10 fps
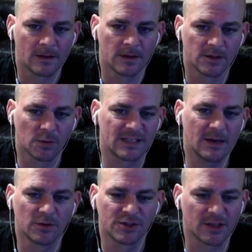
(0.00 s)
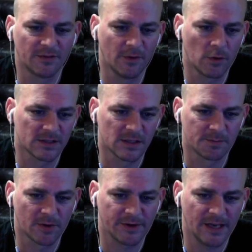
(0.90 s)
And once again, we're just going to focus this
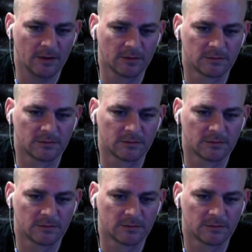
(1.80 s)
bird down.